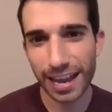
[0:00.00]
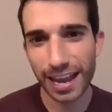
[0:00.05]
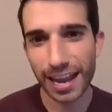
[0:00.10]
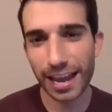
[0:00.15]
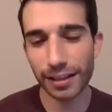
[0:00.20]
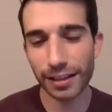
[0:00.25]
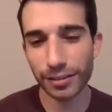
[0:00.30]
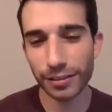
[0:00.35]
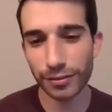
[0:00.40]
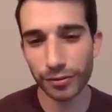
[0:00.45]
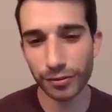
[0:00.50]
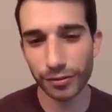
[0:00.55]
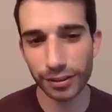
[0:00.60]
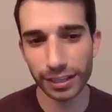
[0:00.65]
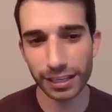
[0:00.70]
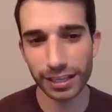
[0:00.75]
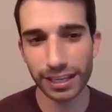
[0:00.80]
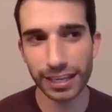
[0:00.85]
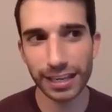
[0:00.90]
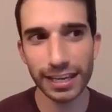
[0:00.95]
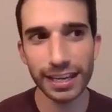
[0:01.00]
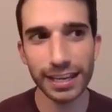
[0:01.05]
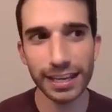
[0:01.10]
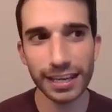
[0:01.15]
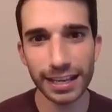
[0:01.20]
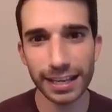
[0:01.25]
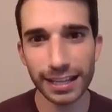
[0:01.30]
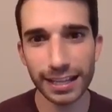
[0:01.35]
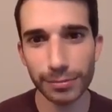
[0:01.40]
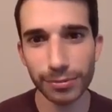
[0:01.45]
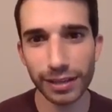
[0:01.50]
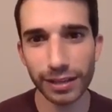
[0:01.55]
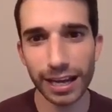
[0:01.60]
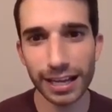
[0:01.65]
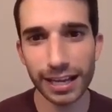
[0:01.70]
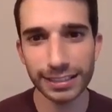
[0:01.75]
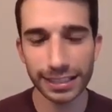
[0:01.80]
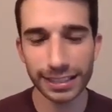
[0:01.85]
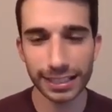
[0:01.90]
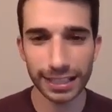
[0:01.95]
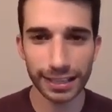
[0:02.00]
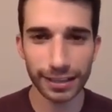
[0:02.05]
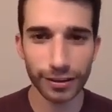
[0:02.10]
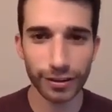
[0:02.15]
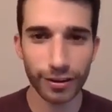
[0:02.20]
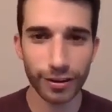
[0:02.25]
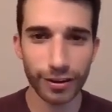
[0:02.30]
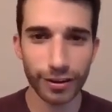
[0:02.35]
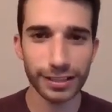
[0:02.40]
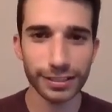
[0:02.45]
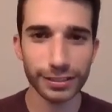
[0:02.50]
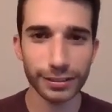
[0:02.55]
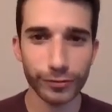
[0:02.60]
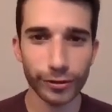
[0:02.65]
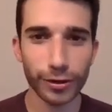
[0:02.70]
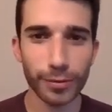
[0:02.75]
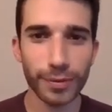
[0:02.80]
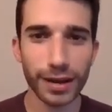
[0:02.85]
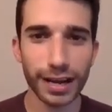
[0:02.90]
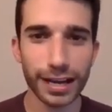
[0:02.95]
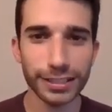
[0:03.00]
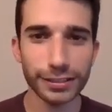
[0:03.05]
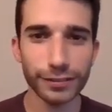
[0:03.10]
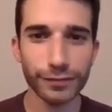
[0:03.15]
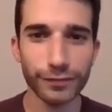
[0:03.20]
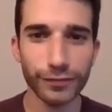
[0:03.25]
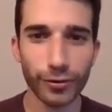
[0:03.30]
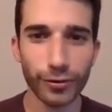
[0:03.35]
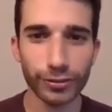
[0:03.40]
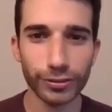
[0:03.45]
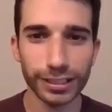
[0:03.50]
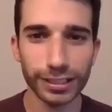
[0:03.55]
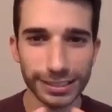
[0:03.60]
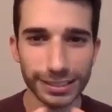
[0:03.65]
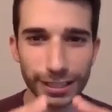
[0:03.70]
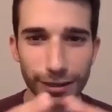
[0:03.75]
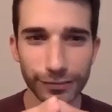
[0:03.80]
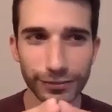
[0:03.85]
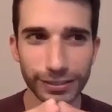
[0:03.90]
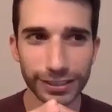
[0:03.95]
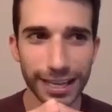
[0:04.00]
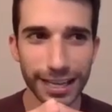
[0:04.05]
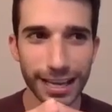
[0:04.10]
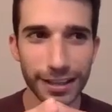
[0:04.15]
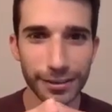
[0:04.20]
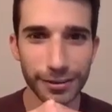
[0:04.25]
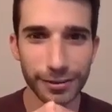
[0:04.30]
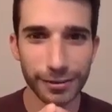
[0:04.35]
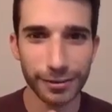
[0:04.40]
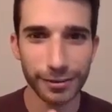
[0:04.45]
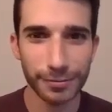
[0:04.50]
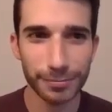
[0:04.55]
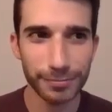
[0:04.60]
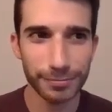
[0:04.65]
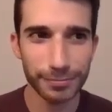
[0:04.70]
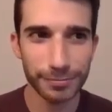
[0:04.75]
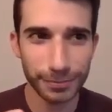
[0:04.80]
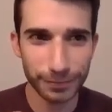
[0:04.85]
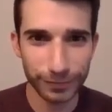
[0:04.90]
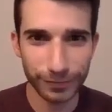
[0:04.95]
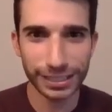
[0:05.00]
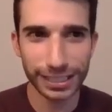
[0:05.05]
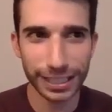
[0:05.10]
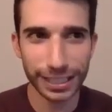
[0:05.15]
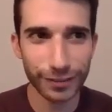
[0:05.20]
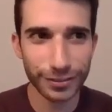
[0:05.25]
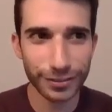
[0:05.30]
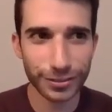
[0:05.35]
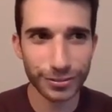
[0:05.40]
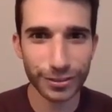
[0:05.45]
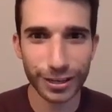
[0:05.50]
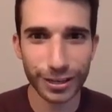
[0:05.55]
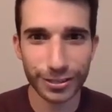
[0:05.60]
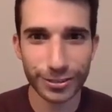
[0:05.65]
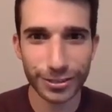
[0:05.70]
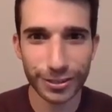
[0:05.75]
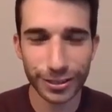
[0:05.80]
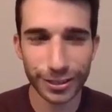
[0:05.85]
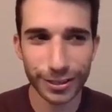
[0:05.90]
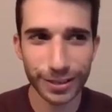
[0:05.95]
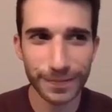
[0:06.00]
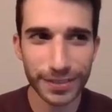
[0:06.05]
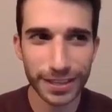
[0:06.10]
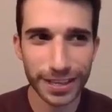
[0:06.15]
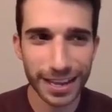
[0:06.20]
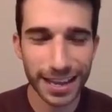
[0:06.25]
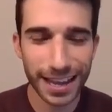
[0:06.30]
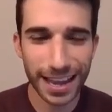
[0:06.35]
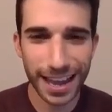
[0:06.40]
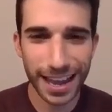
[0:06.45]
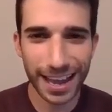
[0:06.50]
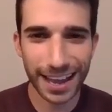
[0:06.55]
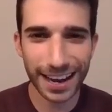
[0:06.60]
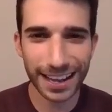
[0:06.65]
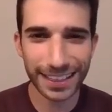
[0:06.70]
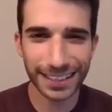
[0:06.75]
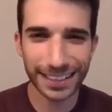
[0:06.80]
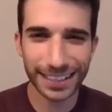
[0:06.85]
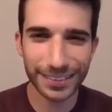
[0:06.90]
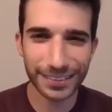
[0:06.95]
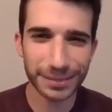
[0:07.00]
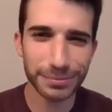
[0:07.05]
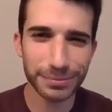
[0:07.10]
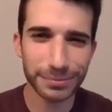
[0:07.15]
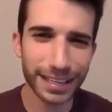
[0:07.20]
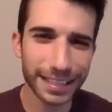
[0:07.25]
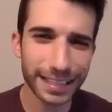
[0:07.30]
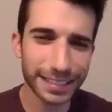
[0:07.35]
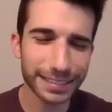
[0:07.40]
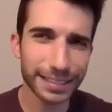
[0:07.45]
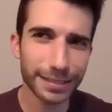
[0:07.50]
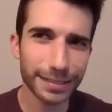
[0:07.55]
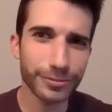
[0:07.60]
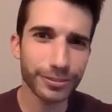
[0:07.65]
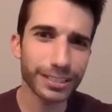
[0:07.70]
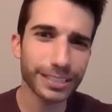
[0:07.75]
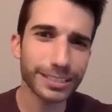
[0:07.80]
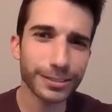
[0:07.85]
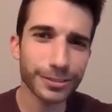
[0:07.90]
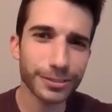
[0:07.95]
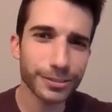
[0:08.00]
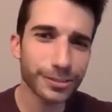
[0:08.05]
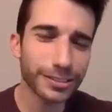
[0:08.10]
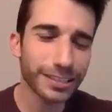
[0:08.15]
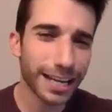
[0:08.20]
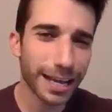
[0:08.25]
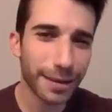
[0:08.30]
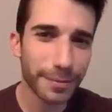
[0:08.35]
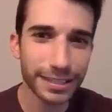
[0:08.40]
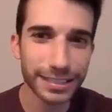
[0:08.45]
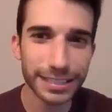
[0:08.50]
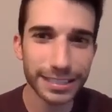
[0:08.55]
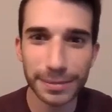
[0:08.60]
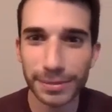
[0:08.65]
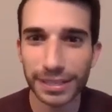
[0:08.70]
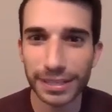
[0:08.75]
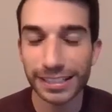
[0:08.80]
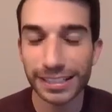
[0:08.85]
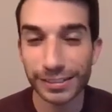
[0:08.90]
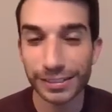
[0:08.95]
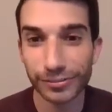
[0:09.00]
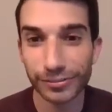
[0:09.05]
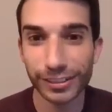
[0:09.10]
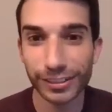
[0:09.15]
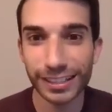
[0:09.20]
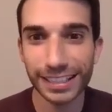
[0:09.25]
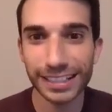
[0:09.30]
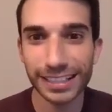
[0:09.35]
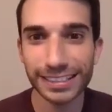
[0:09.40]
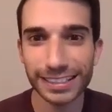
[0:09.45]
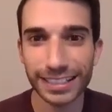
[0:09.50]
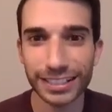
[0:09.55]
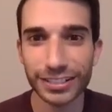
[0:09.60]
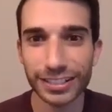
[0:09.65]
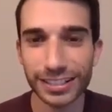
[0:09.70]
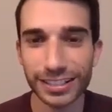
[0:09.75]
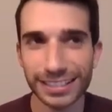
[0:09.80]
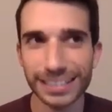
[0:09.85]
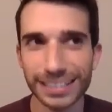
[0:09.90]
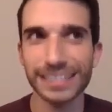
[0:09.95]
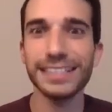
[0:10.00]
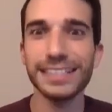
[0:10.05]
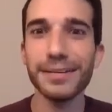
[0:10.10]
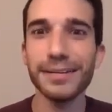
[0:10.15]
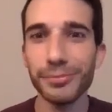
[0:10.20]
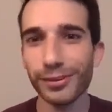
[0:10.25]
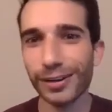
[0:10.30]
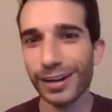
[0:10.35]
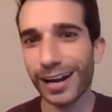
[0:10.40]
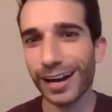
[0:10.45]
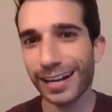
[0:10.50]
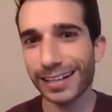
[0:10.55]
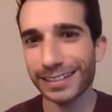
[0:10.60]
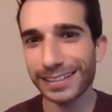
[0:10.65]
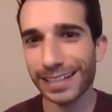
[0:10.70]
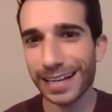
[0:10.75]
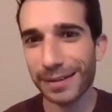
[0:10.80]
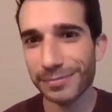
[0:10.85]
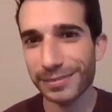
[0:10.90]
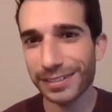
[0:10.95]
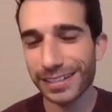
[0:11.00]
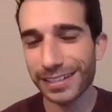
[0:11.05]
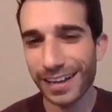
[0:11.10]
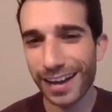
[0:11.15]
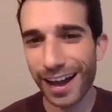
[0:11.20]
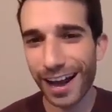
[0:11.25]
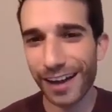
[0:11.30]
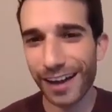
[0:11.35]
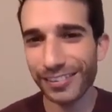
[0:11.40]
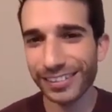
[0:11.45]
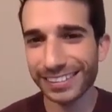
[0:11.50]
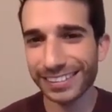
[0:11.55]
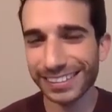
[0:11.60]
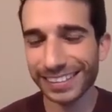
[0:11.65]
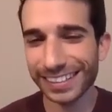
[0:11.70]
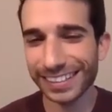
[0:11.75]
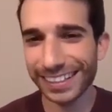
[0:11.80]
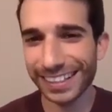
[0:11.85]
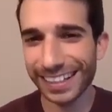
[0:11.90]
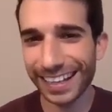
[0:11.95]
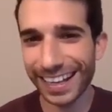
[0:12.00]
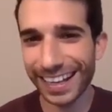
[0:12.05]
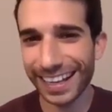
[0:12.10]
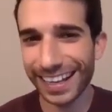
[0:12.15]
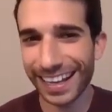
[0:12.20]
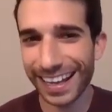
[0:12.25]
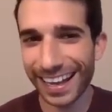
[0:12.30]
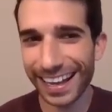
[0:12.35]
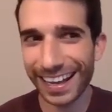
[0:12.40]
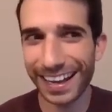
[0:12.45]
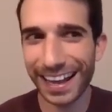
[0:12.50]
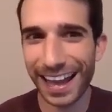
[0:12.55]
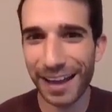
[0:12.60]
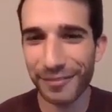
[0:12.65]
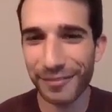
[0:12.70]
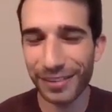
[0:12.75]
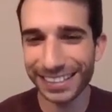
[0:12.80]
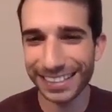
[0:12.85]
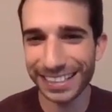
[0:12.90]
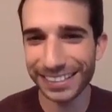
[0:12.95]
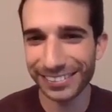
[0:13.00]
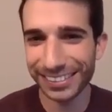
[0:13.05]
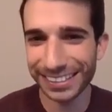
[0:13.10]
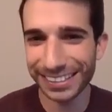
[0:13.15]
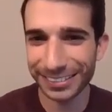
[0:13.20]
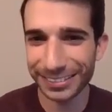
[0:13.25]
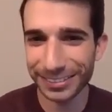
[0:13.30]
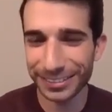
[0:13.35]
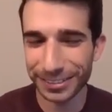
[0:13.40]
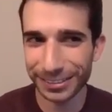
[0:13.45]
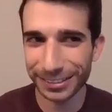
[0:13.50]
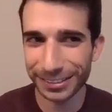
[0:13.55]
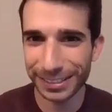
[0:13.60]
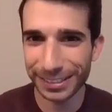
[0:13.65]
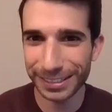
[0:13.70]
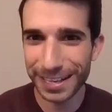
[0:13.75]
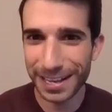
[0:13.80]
and through the heat in the plastic, it can cause a robot to fold itself together and self-structure. And I think that was by some researchers at MIT, but it's really it's a simple concept. Obviously, MIT researchers